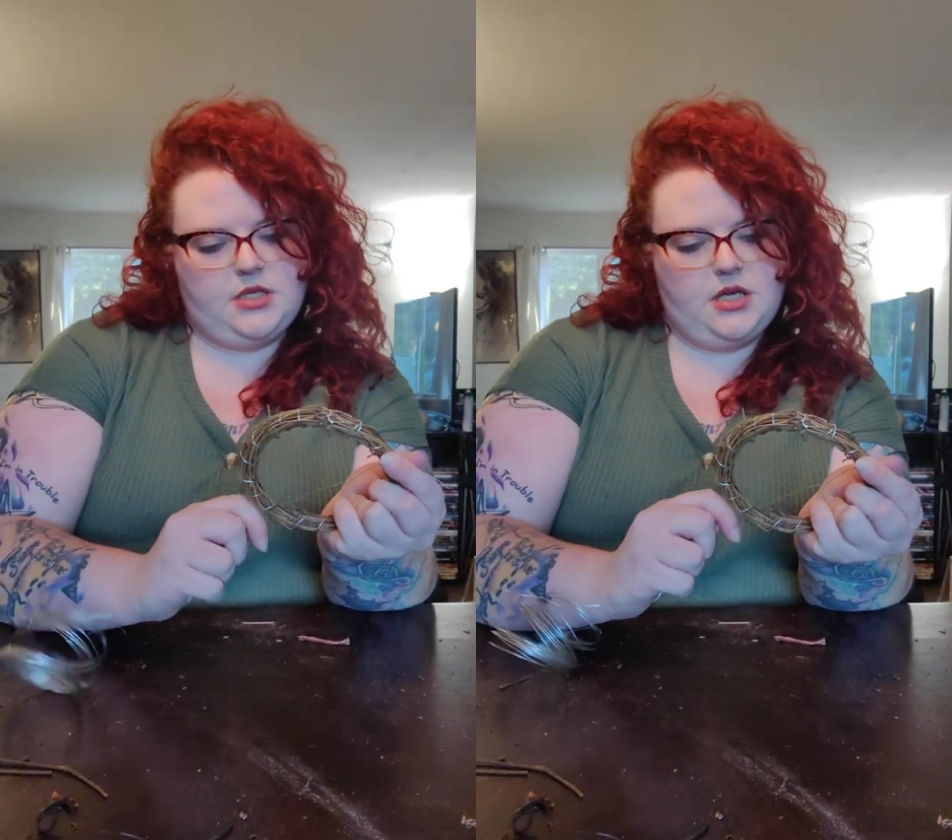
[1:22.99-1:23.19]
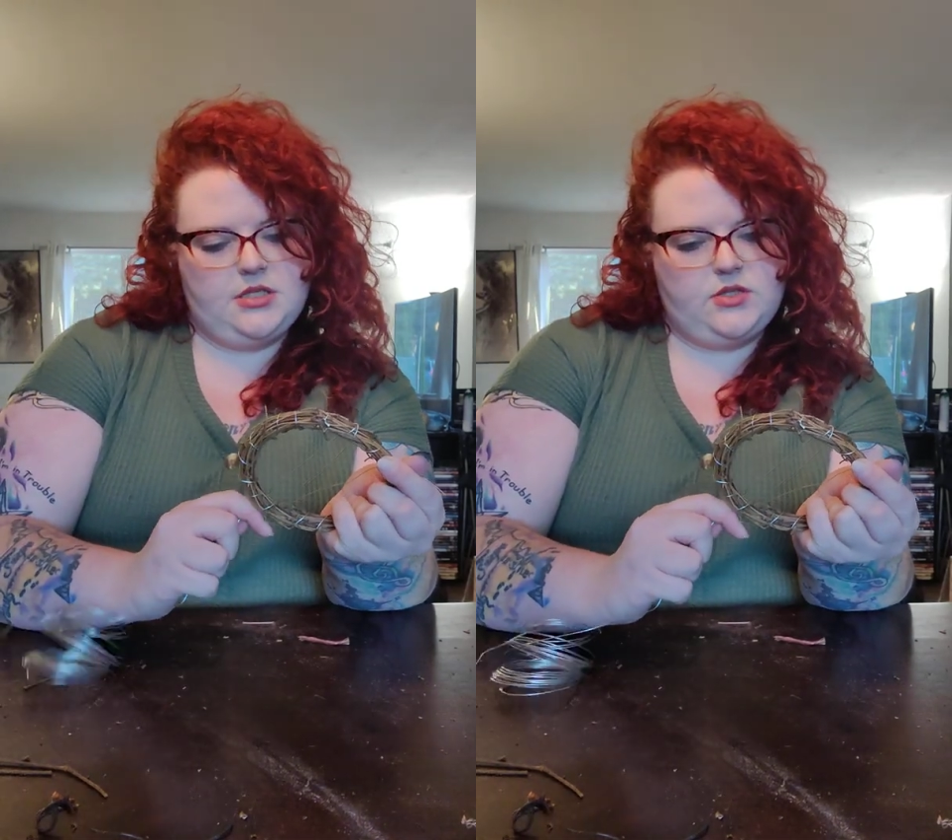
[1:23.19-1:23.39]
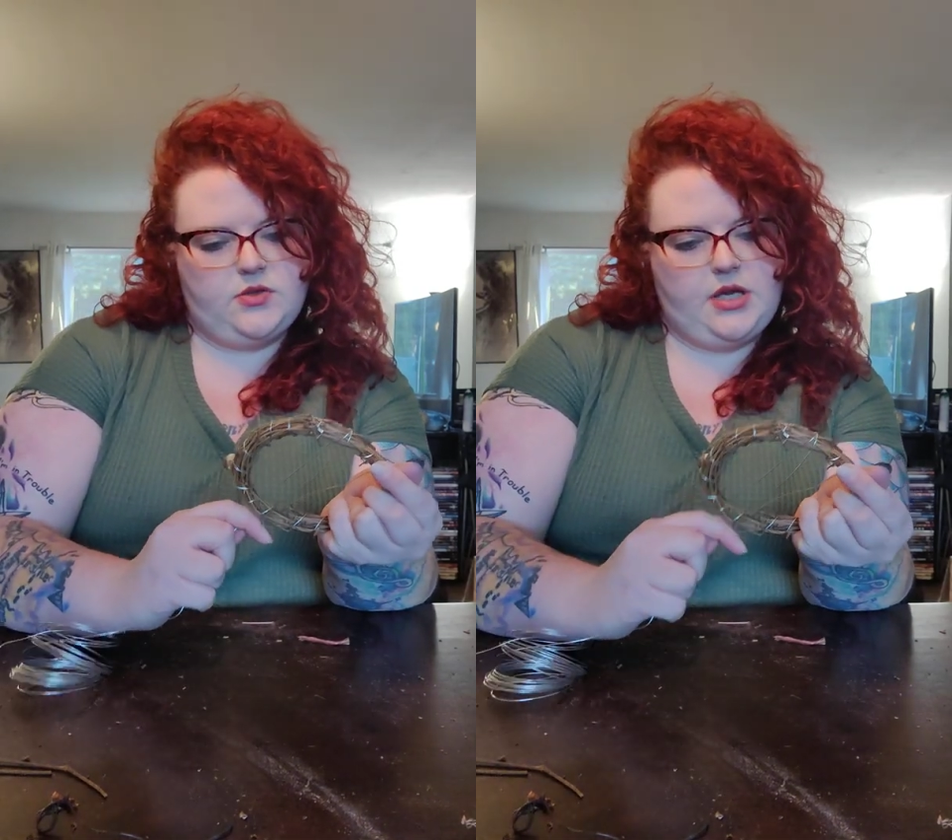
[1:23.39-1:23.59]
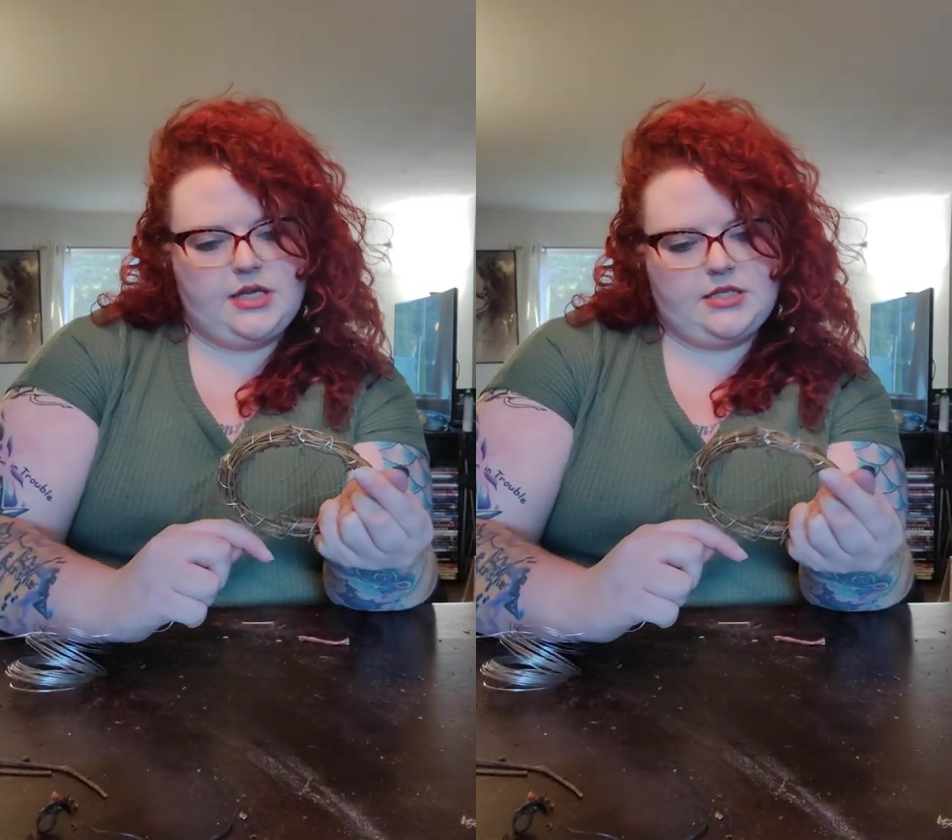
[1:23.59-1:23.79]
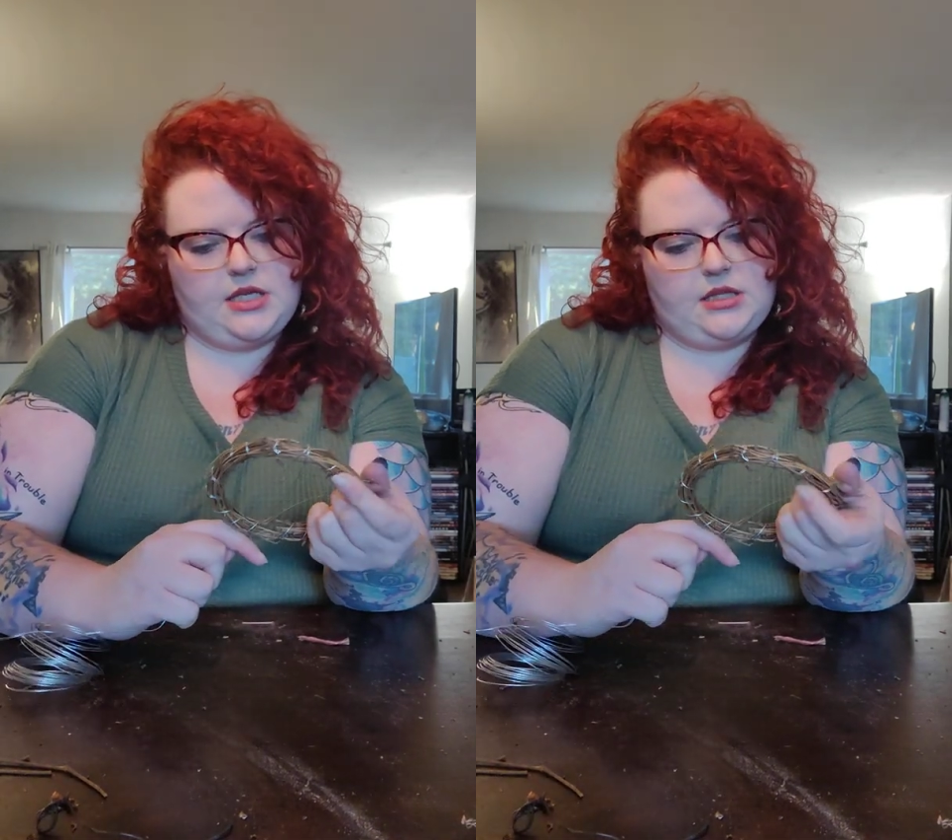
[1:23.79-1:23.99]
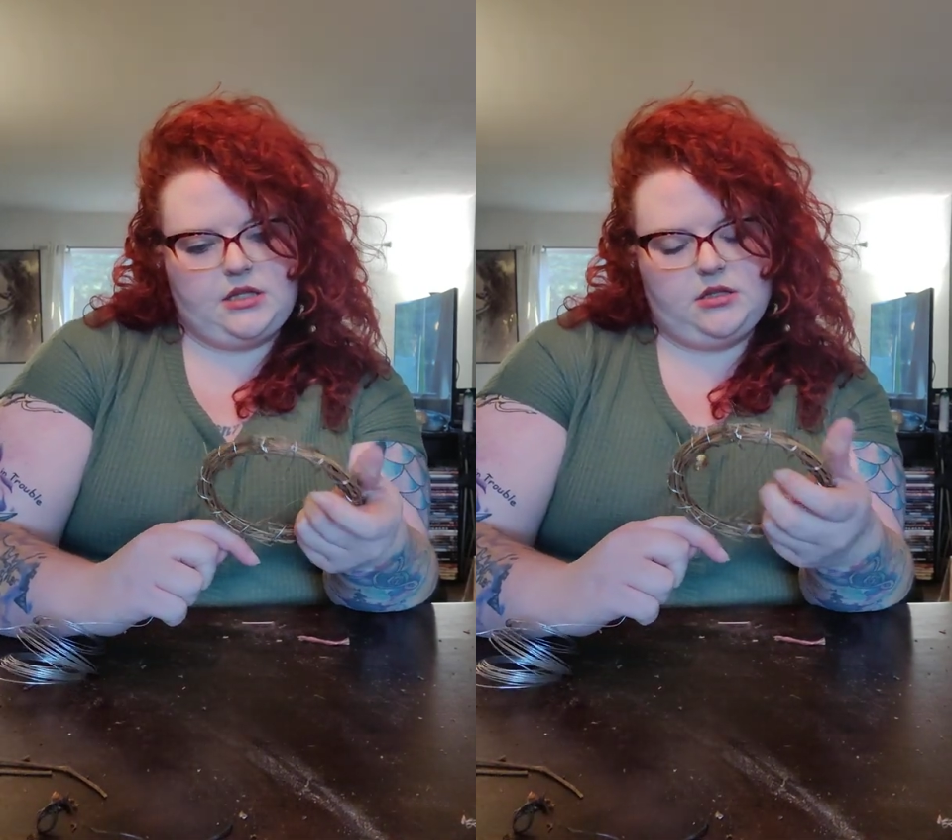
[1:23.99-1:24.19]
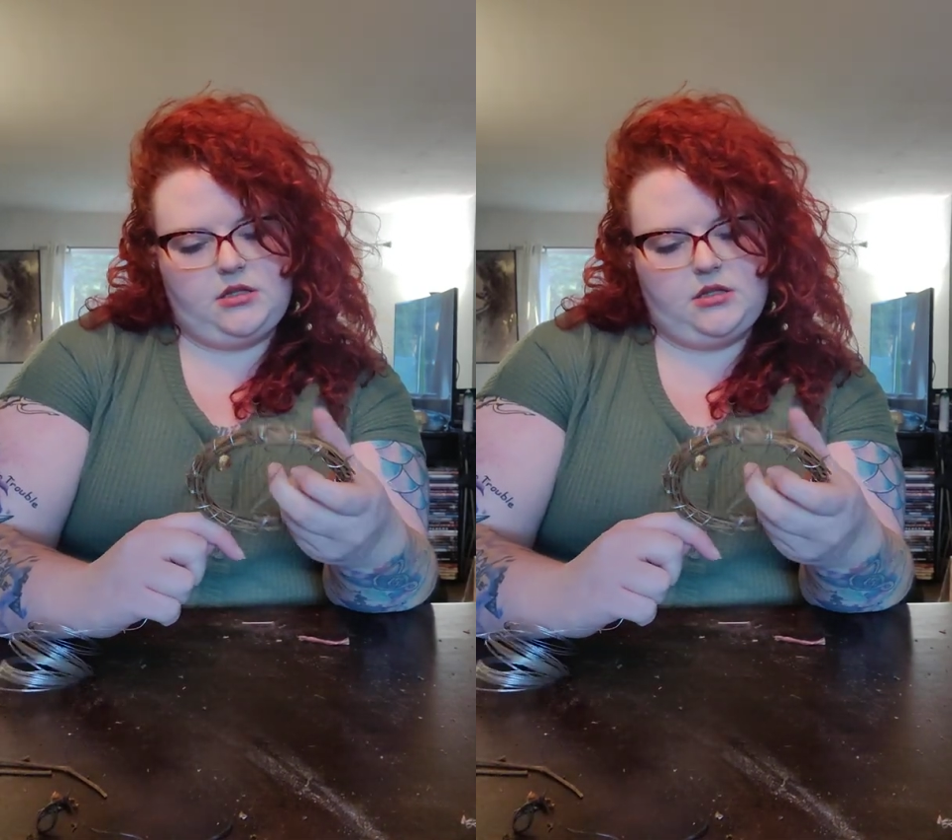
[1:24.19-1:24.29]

I guess, so it has that